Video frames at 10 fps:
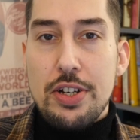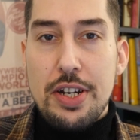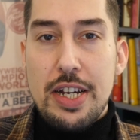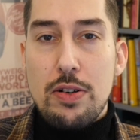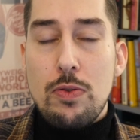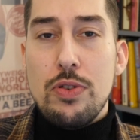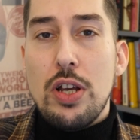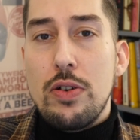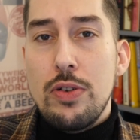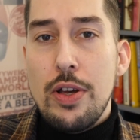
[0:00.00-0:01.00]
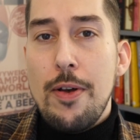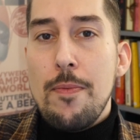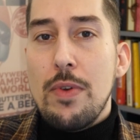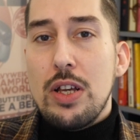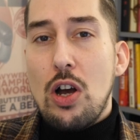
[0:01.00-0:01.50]
your needle. So
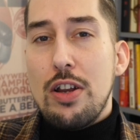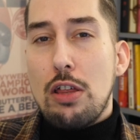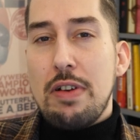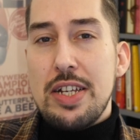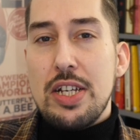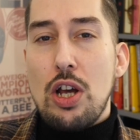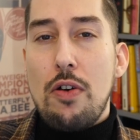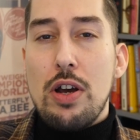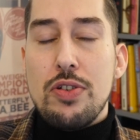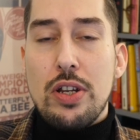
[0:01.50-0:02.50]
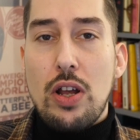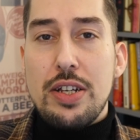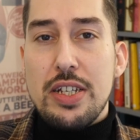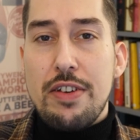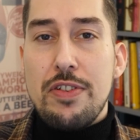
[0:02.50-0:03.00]
kind of 3 scenarios I'd
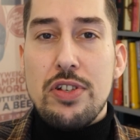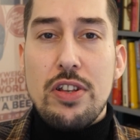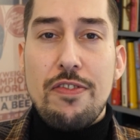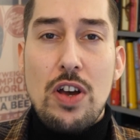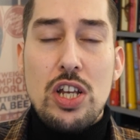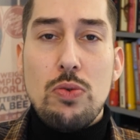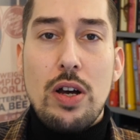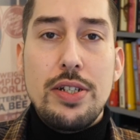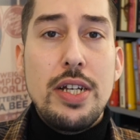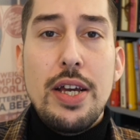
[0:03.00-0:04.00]
like to give you. So the first one